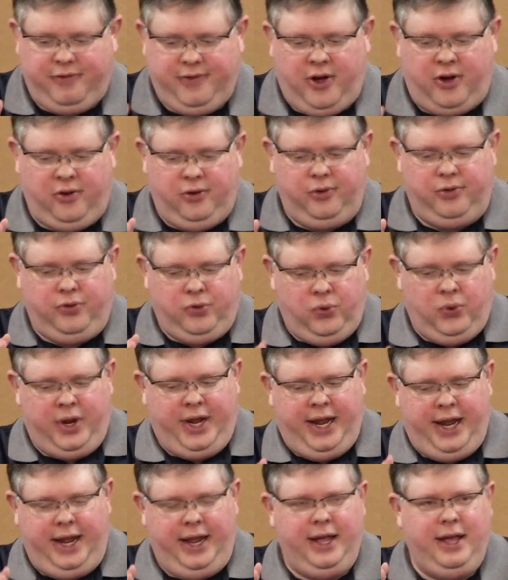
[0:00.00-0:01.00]
under
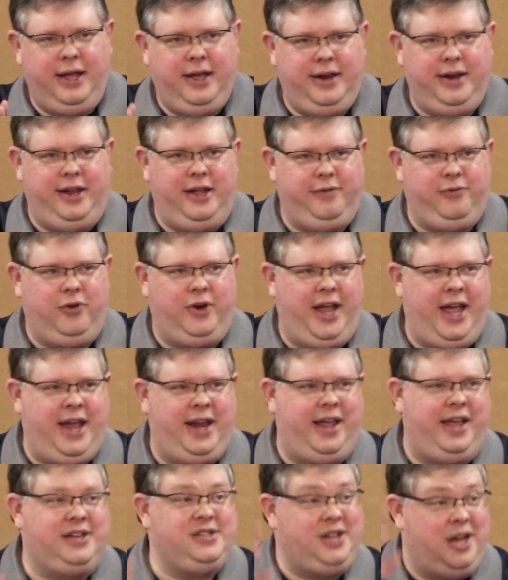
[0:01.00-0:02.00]
3 different
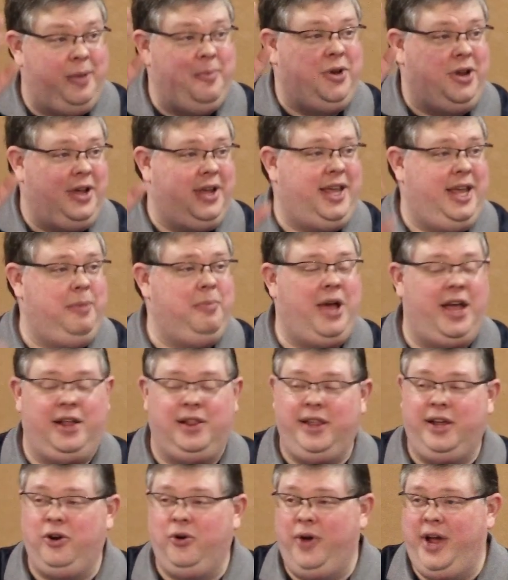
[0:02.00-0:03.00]
headings, and I'm going to keep my
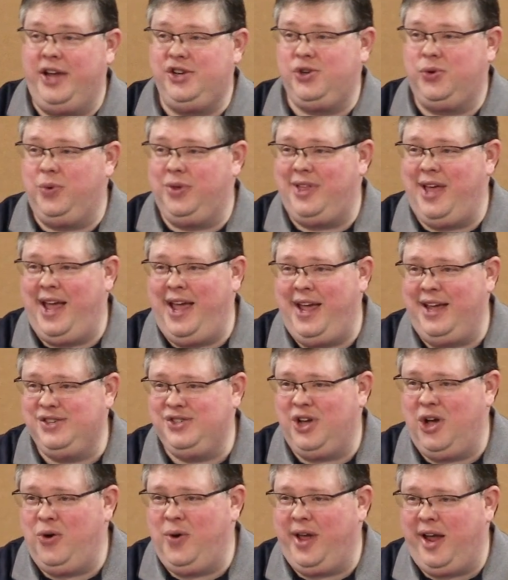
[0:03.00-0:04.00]
alliteration with A's
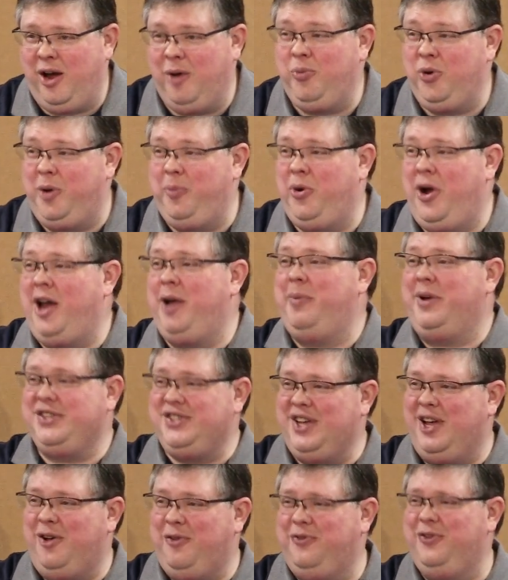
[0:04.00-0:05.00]
going here. I'm pretty proud of
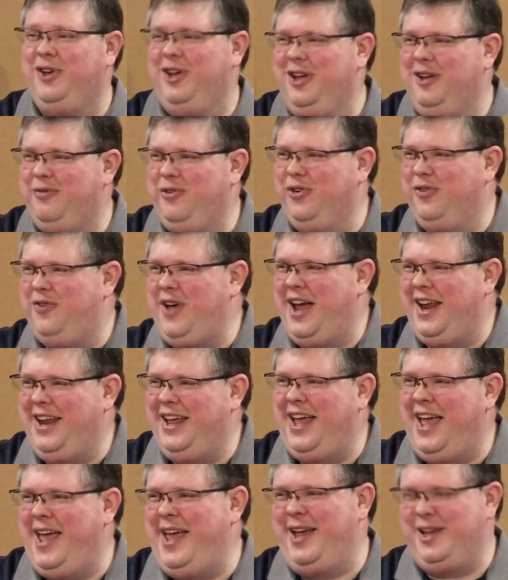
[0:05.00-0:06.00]
myself for
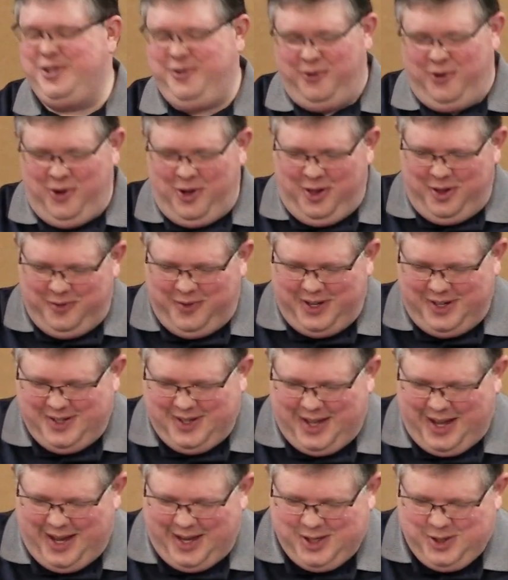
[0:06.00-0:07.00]
finding A's for all of these
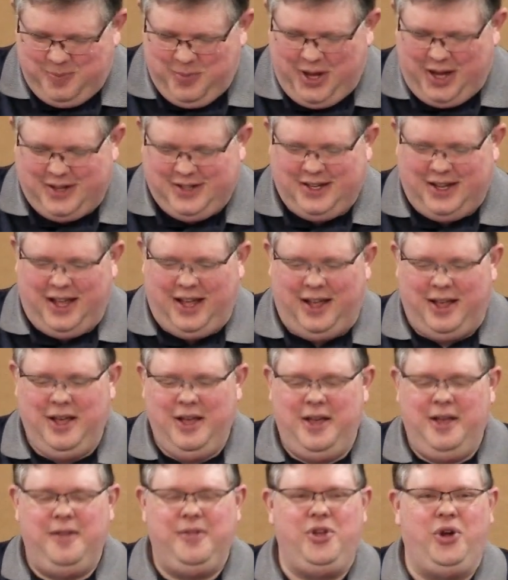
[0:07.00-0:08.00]
things. But
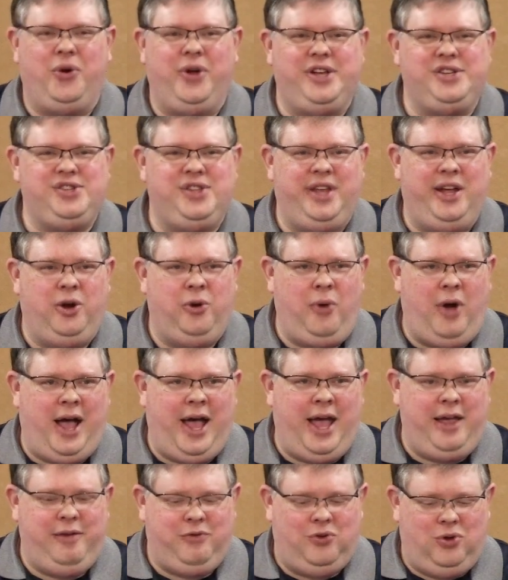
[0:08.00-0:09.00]
there is the
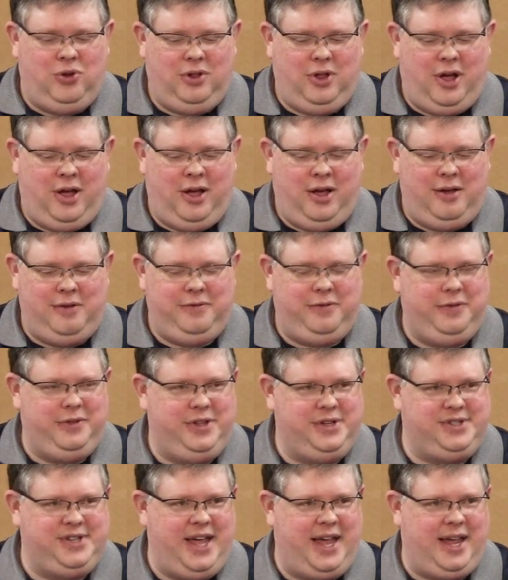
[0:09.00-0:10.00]
arrival of
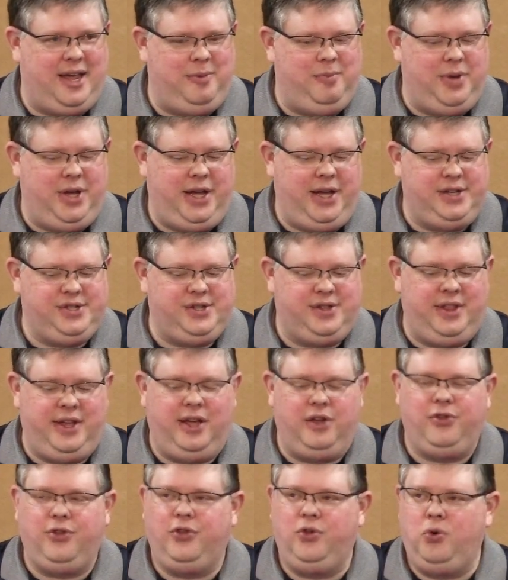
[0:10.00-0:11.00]
the second beast, the
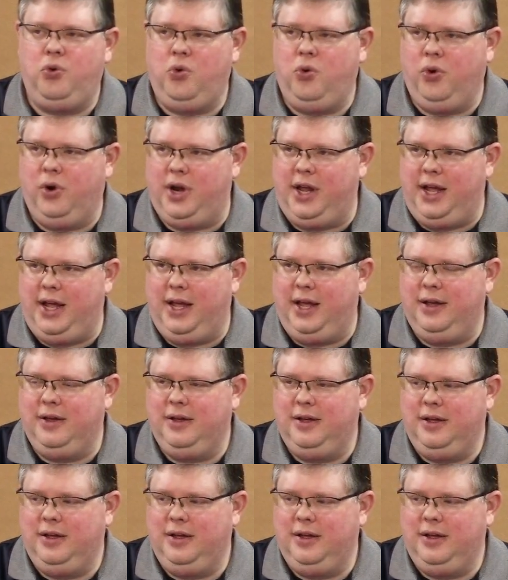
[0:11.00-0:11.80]
authority